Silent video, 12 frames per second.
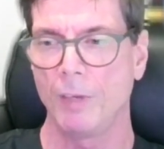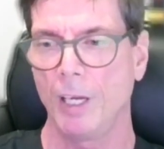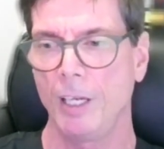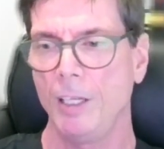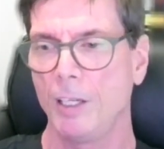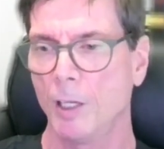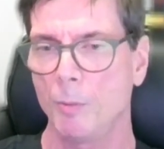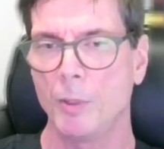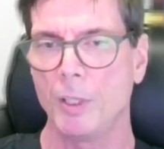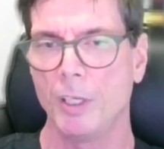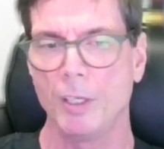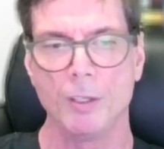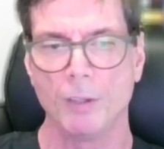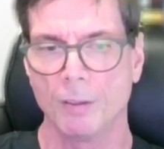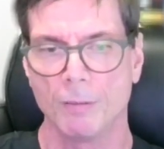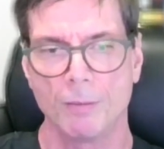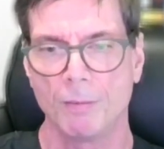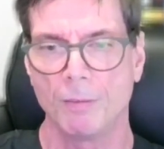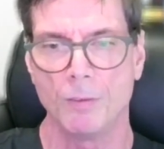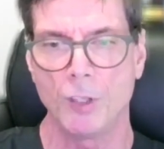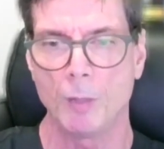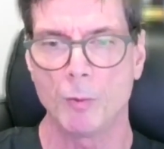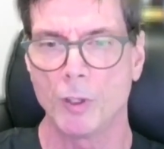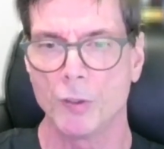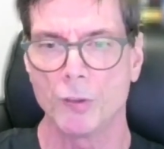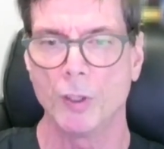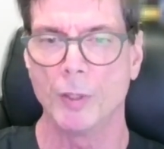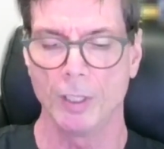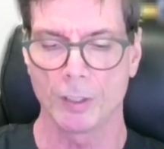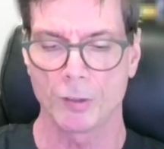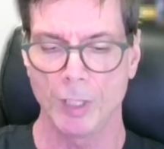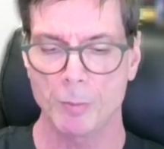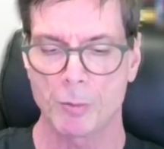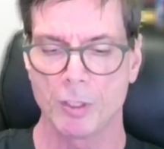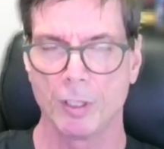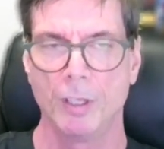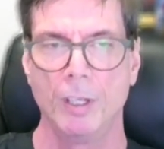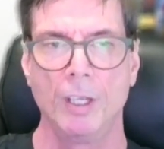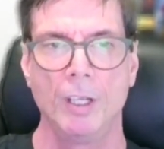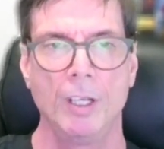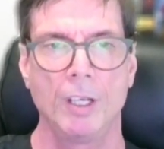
any company, Ziemer is no exception,